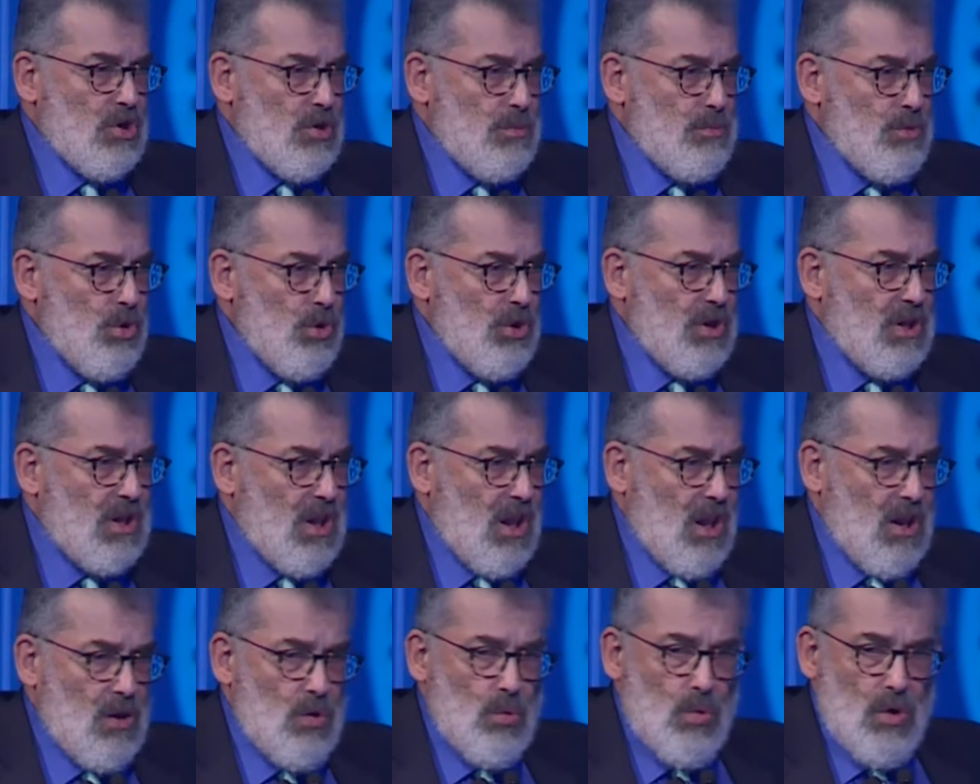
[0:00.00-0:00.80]

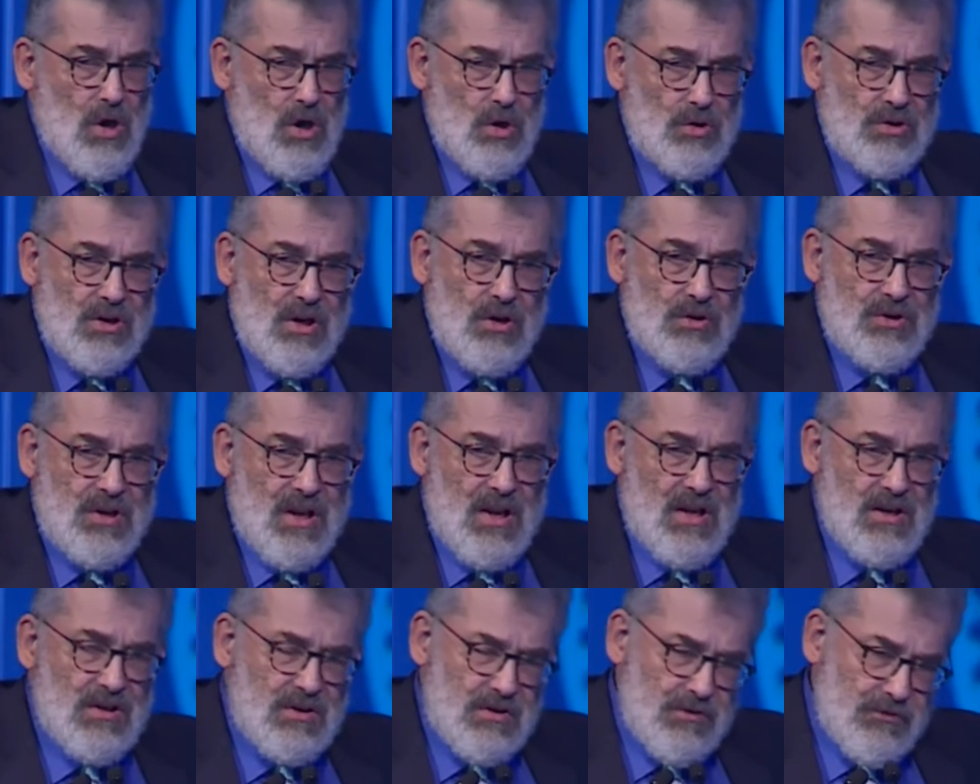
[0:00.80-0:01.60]
communicate well, don't
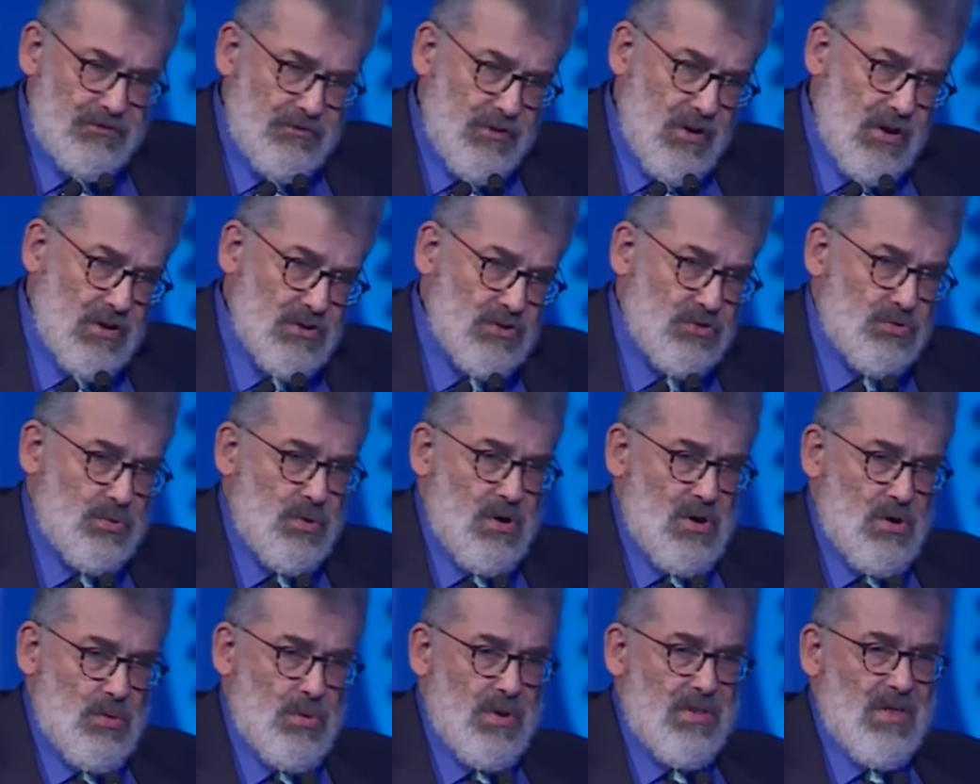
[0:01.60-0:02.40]
interface
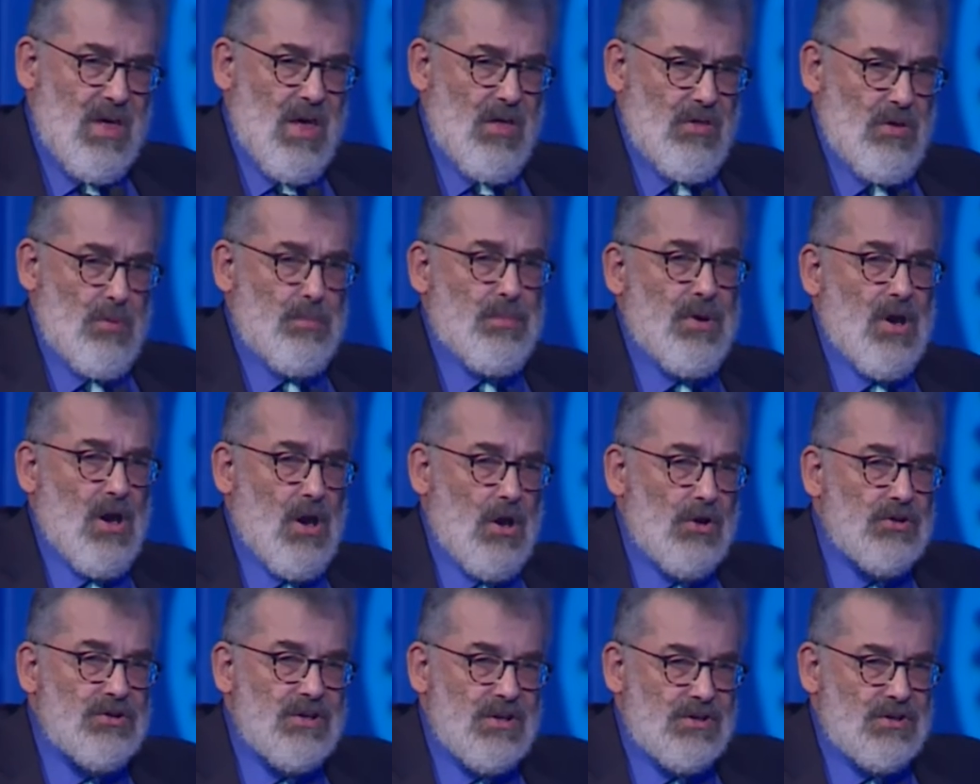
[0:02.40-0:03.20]
well with other parts.